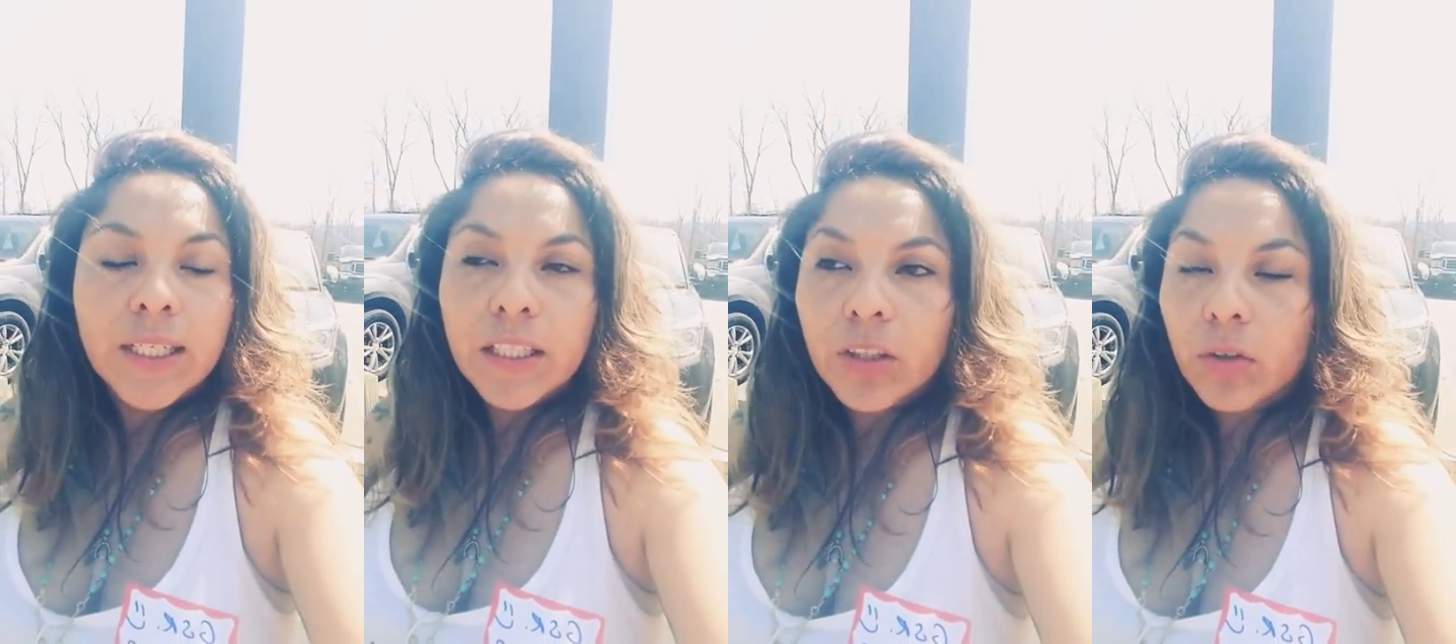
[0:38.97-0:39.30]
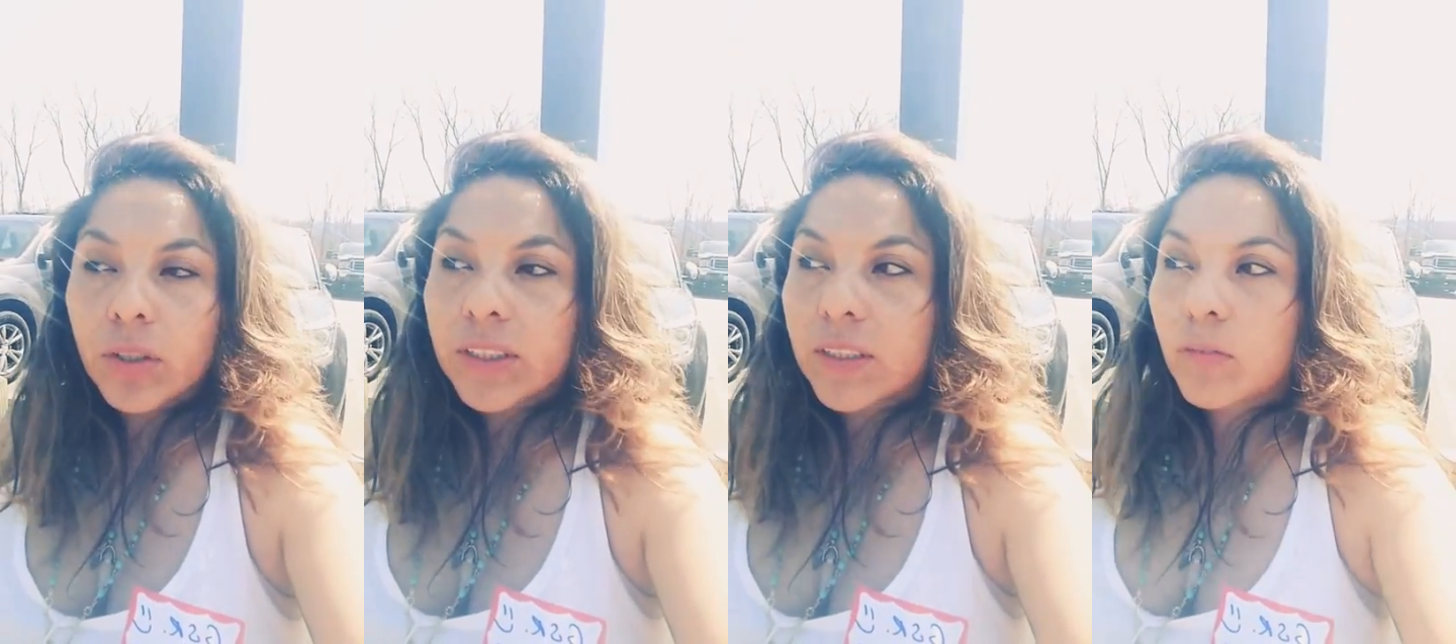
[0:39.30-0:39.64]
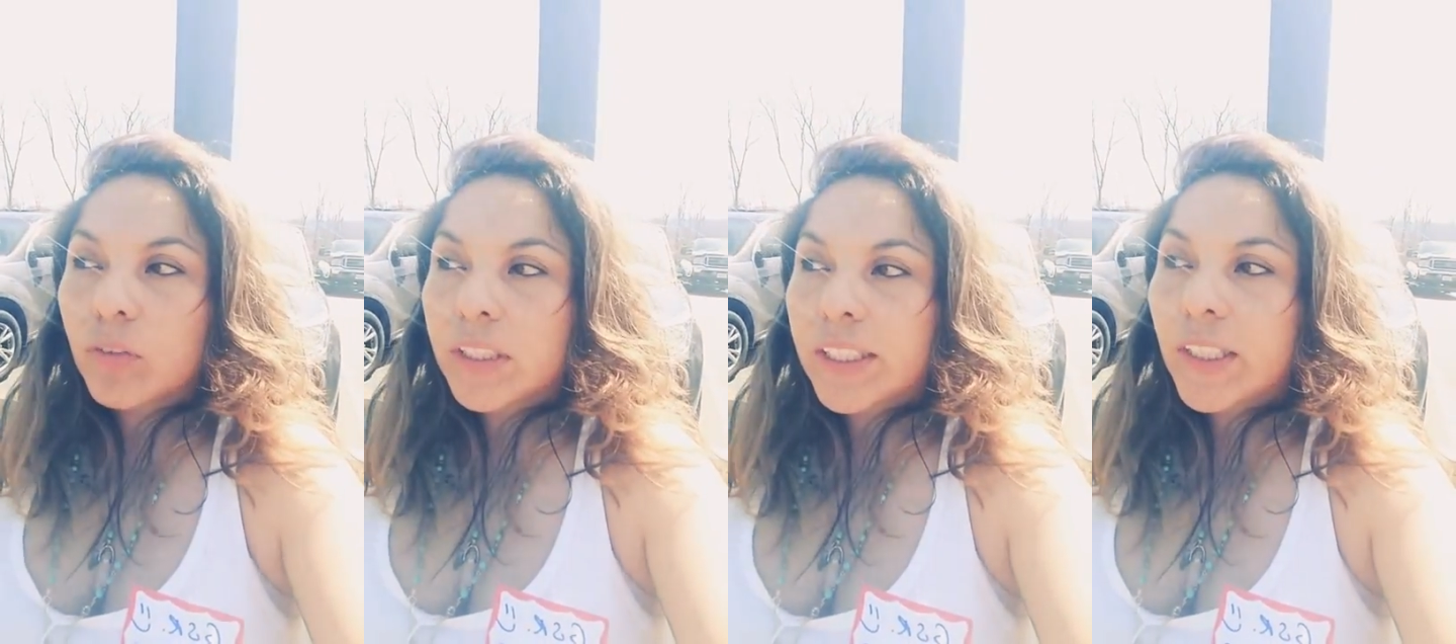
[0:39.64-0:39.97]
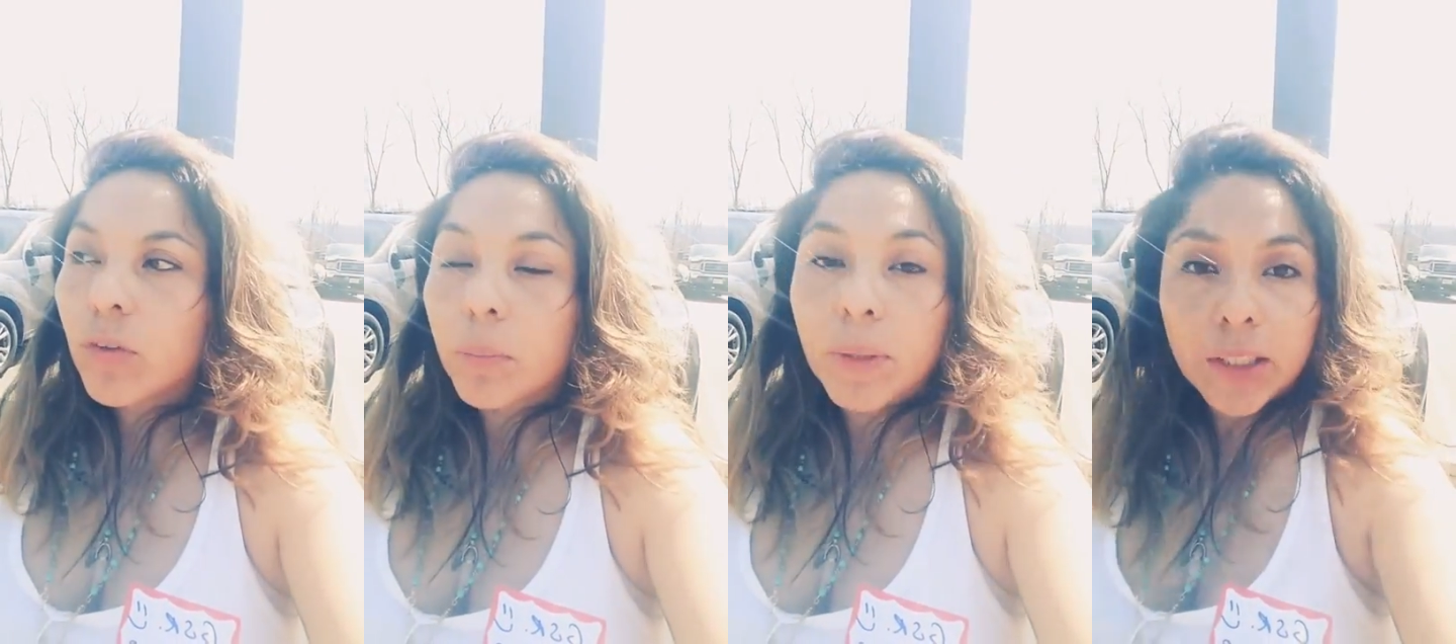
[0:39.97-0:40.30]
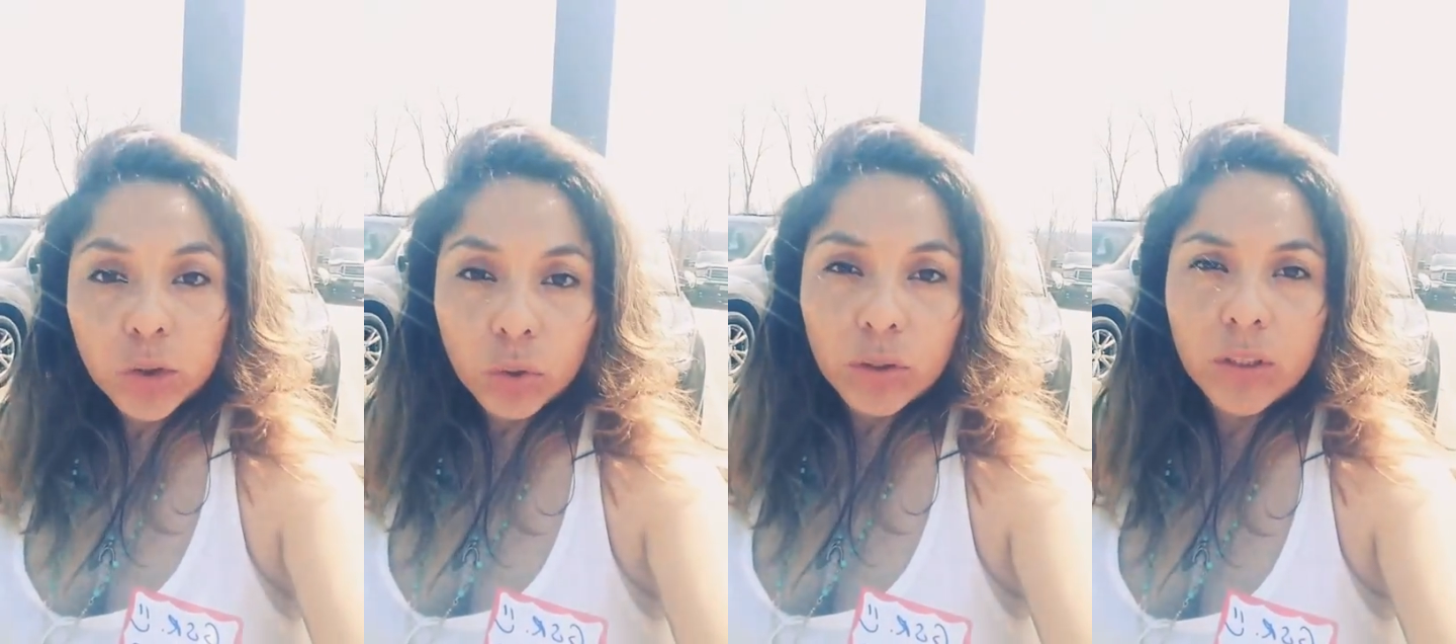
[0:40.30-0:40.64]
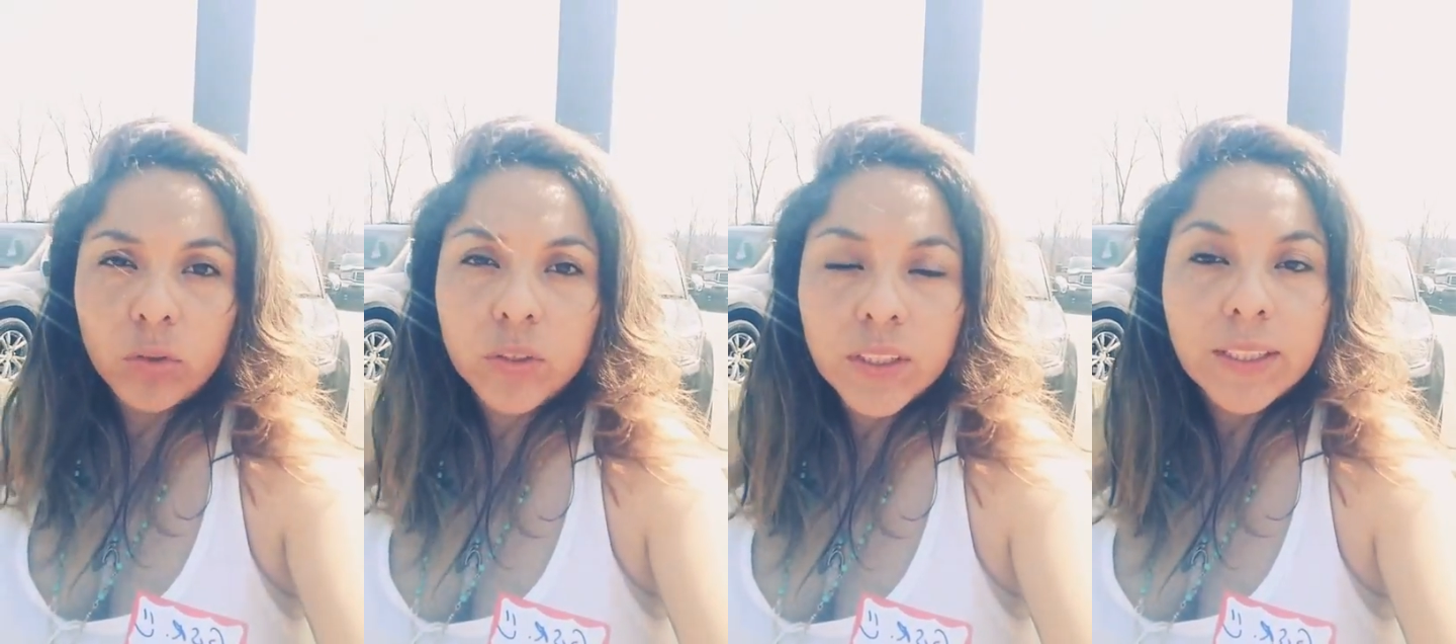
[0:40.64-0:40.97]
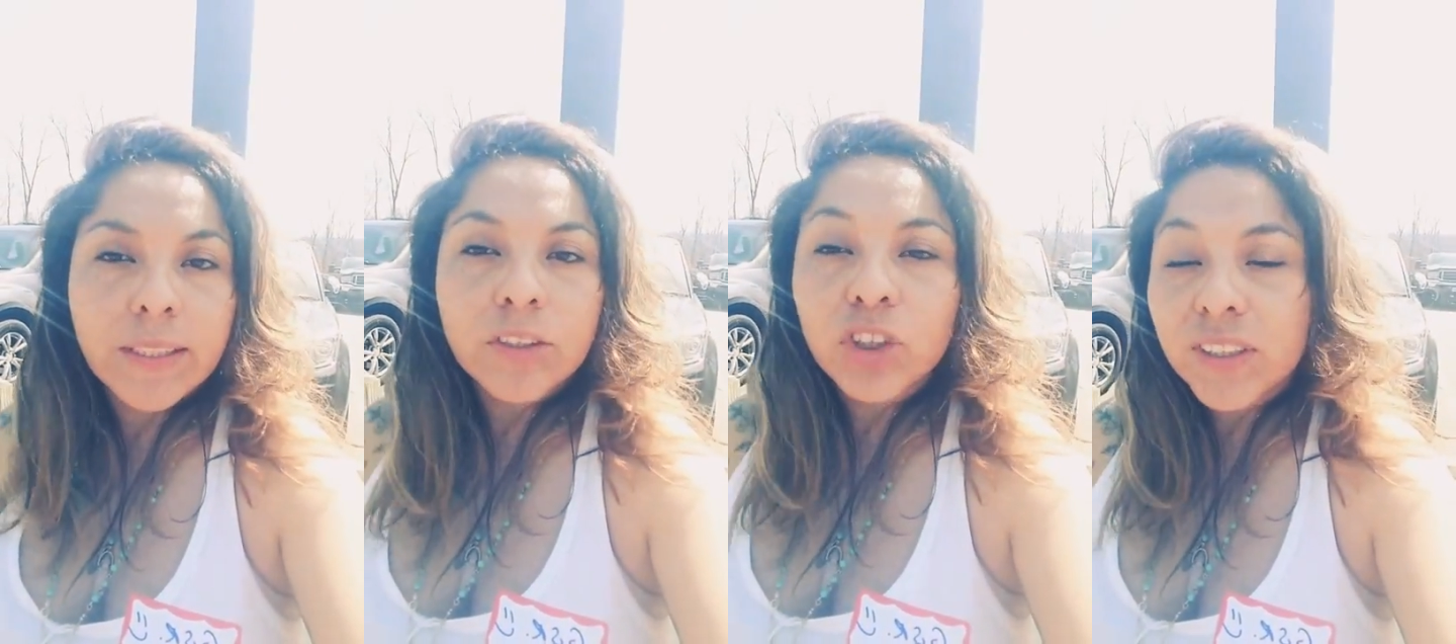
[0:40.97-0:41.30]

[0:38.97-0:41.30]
I didn't really hear it, but I saw that you did it."